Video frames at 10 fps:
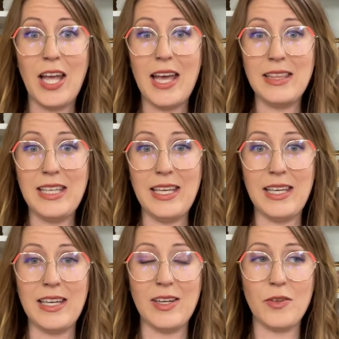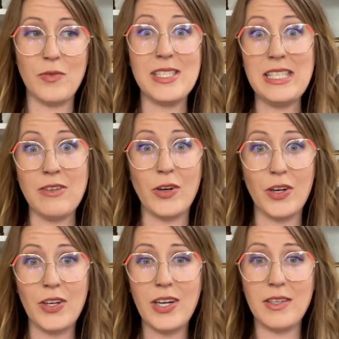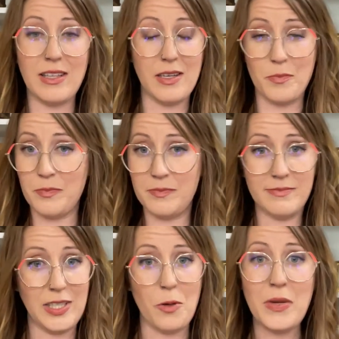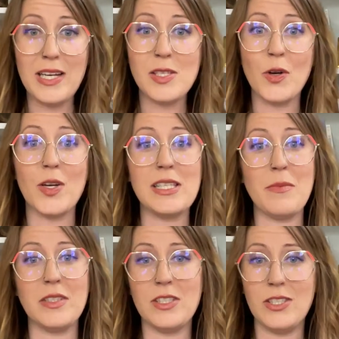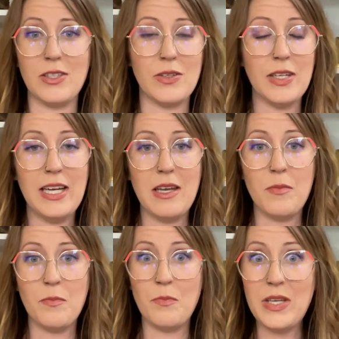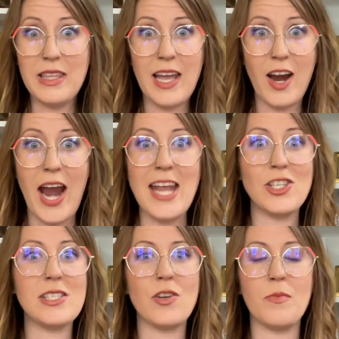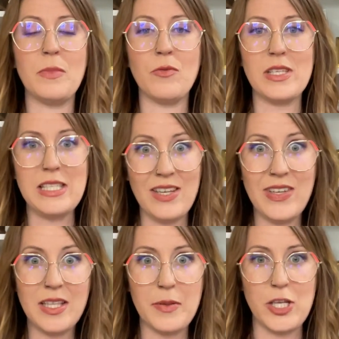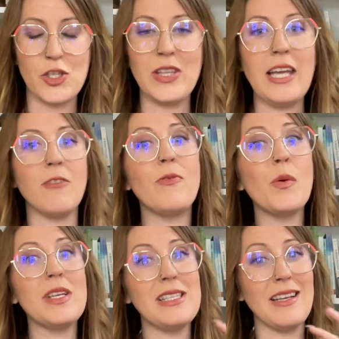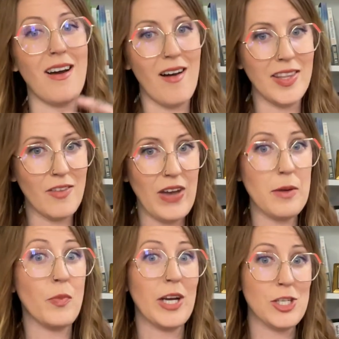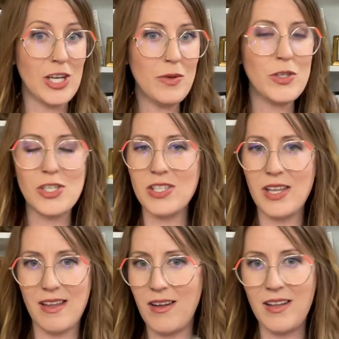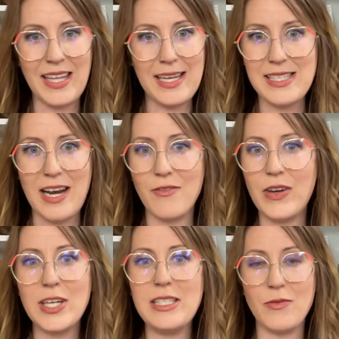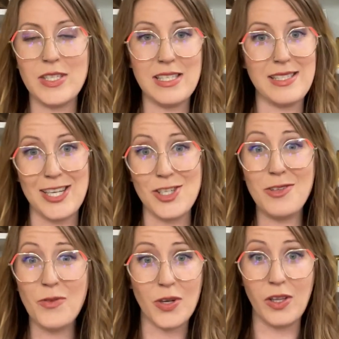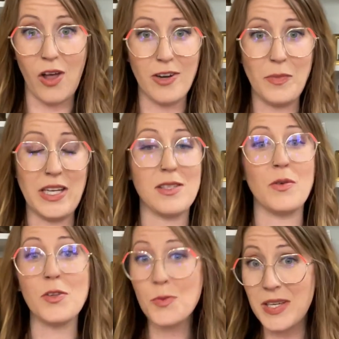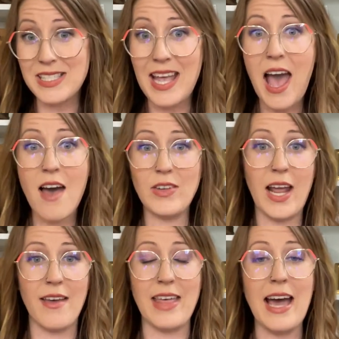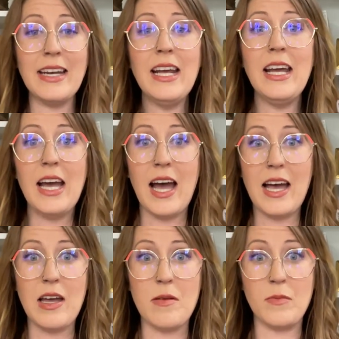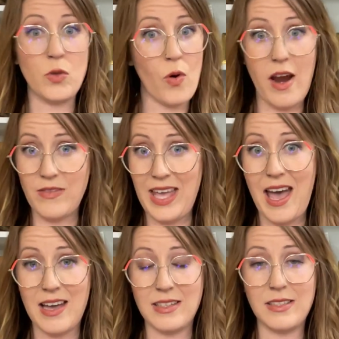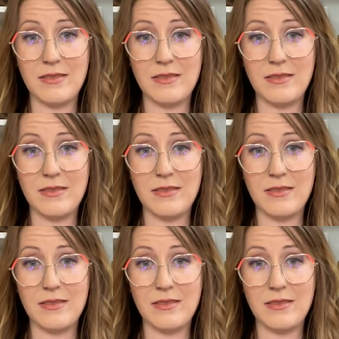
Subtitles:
the receiver, the penis owner, is able to be there and just be receiving the pleasure. They can focus in on the vibration, which is, like I said, a very different sensation for a lot of penis owners because they haven't had that, nor have they had